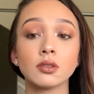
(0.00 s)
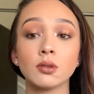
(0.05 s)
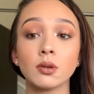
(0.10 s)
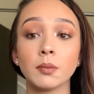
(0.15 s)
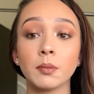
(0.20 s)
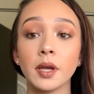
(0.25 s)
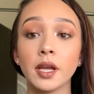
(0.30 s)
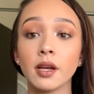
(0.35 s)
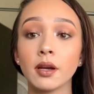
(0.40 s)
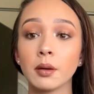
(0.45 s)

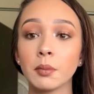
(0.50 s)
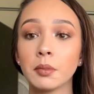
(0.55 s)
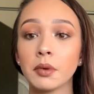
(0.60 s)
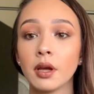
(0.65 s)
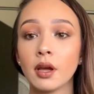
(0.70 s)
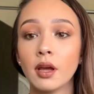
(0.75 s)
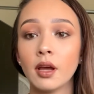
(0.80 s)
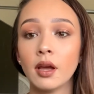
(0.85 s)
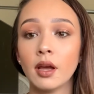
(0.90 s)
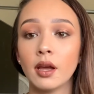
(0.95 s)
makeup.
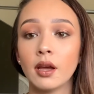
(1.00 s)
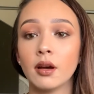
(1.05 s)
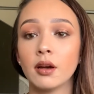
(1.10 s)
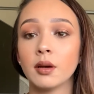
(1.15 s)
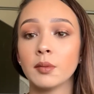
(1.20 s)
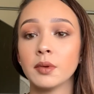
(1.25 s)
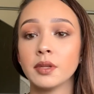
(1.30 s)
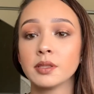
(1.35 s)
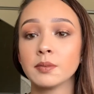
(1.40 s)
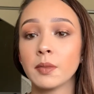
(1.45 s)

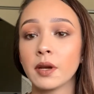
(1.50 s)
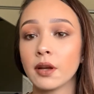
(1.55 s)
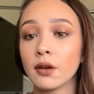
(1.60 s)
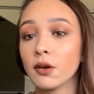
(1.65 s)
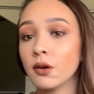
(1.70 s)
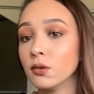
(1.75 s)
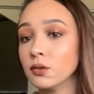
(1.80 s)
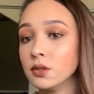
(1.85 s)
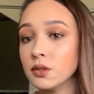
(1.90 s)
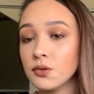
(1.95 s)
It's my
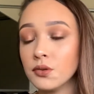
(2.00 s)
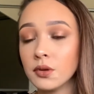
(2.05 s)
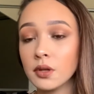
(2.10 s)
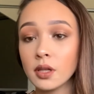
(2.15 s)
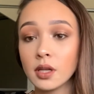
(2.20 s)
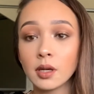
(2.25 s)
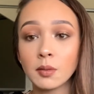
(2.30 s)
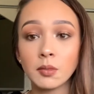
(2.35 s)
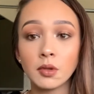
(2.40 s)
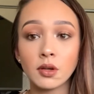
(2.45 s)
go-to
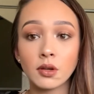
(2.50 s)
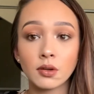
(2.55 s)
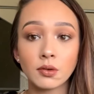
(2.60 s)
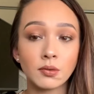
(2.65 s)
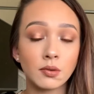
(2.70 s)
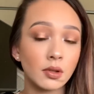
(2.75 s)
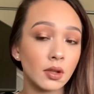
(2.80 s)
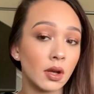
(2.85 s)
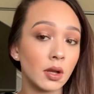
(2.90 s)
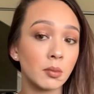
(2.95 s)
glam look,
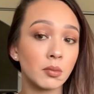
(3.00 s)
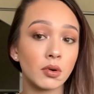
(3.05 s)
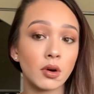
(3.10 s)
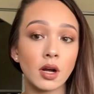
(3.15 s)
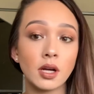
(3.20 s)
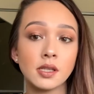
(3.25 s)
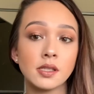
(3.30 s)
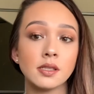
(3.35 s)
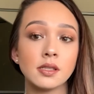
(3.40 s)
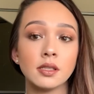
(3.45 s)
really
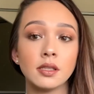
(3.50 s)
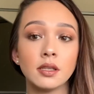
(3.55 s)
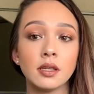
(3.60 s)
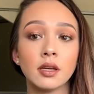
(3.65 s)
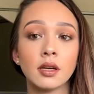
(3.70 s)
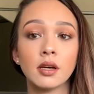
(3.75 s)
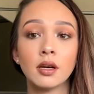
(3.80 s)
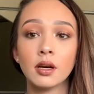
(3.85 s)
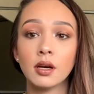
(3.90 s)
bronzy.